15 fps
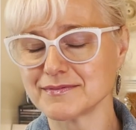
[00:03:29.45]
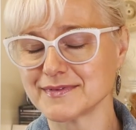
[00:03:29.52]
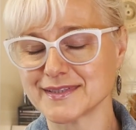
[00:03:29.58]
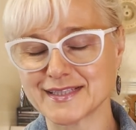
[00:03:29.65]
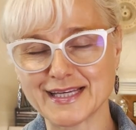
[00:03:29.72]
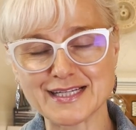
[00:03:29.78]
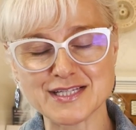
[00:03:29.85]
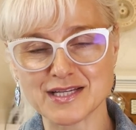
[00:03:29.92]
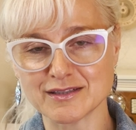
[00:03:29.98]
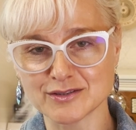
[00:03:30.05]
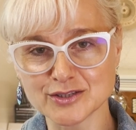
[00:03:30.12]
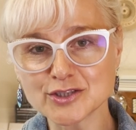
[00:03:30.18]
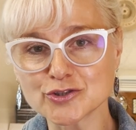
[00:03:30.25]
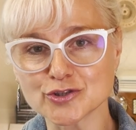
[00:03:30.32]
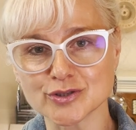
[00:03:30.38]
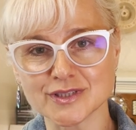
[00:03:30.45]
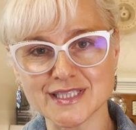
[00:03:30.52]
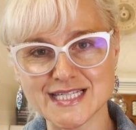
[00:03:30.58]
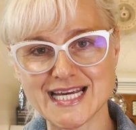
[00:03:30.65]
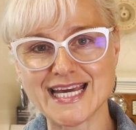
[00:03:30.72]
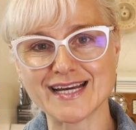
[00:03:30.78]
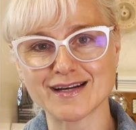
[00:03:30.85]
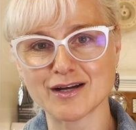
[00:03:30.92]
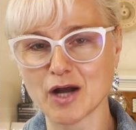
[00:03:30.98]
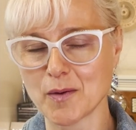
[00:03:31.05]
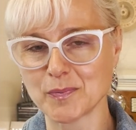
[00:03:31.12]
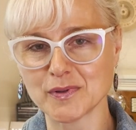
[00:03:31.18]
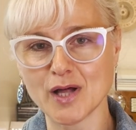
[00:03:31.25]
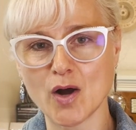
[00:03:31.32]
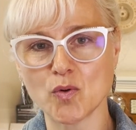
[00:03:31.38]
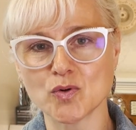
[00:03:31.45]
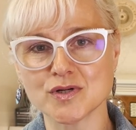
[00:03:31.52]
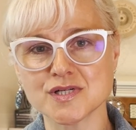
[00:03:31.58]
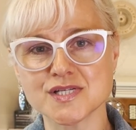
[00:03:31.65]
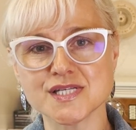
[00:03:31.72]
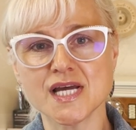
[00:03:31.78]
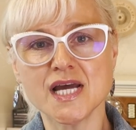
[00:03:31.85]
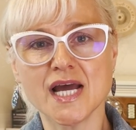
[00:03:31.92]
It can literally take a couple hours,